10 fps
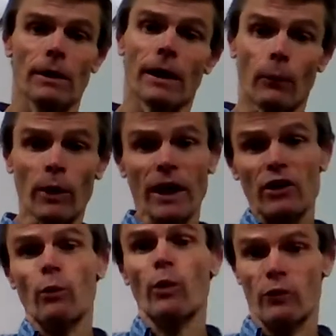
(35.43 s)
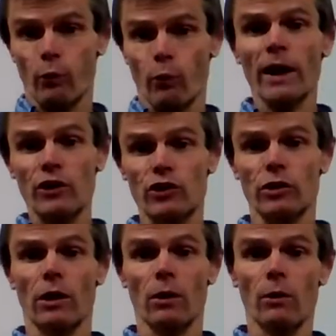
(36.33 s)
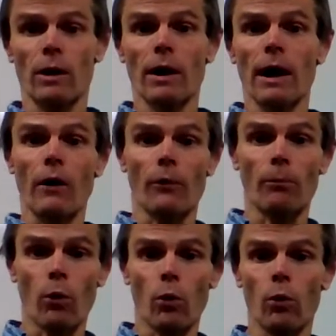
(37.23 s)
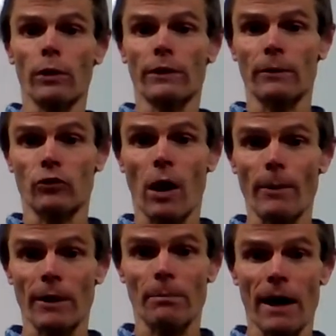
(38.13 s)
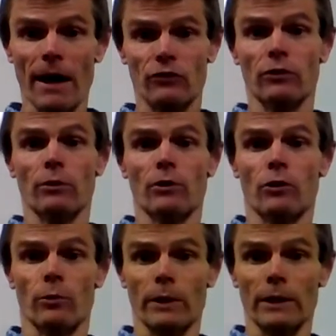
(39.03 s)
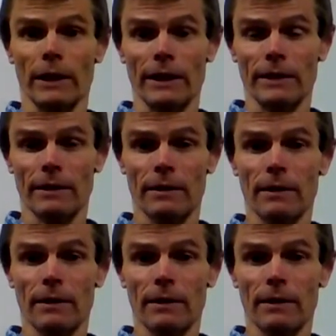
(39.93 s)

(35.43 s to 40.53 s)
And we're going to we're, we're going to show how the mole and the atomic mass unit are related,